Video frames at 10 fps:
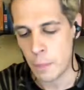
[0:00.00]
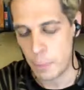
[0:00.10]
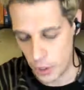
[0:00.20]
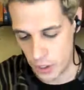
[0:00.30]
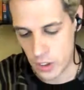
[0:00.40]

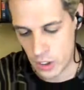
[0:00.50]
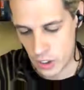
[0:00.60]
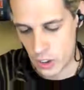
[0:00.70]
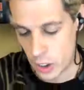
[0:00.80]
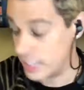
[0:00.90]
But
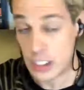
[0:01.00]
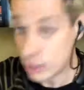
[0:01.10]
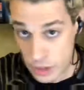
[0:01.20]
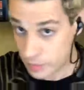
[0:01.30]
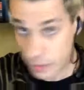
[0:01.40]
he says
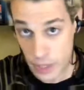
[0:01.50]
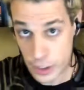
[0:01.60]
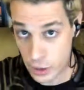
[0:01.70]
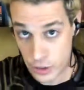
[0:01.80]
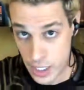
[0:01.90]
lots of
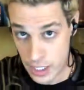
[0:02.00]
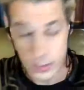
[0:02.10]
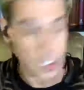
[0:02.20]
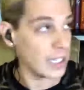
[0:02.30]
perfectly good things, and I